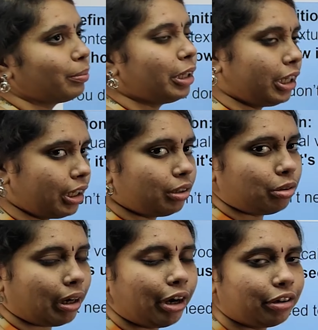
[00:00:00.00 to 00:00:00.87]
the meaning,
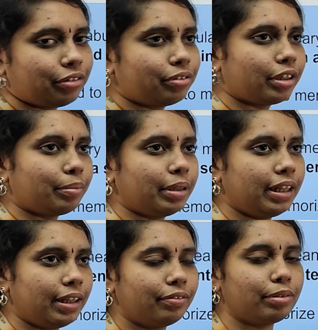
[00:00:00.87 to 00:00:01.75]
you try to infer the
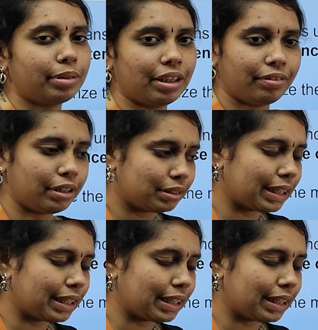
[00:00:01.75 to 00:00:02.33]
meaning from the given